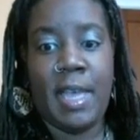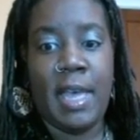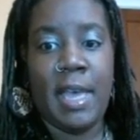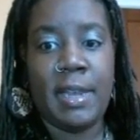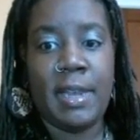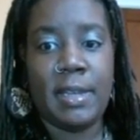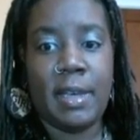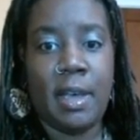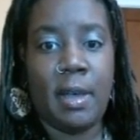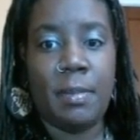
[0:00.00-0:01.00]
And
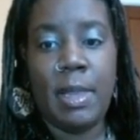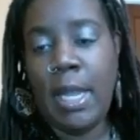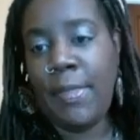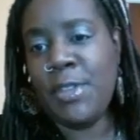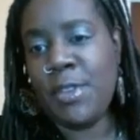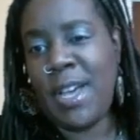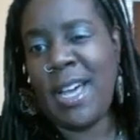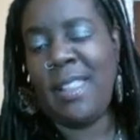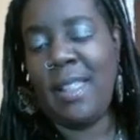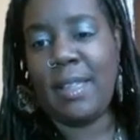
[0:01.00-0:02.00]
like these are
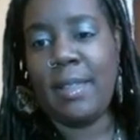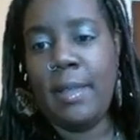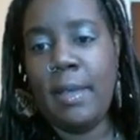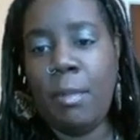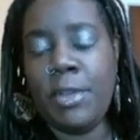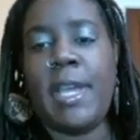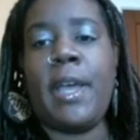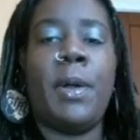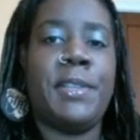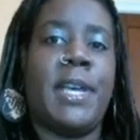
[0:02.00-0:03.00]
kind of like, once I
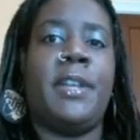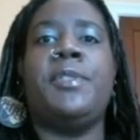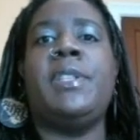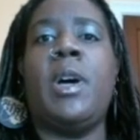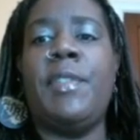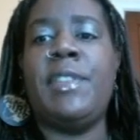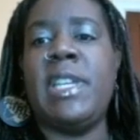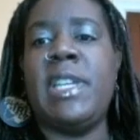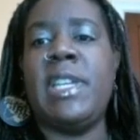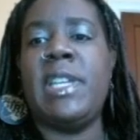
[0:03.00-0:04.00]
go inside, you'll see all the
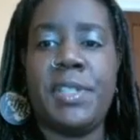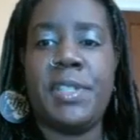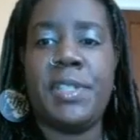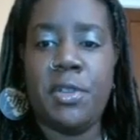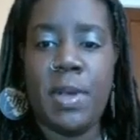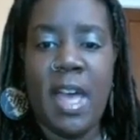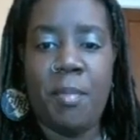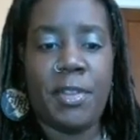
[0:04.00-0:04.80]
templates and stuff that you have.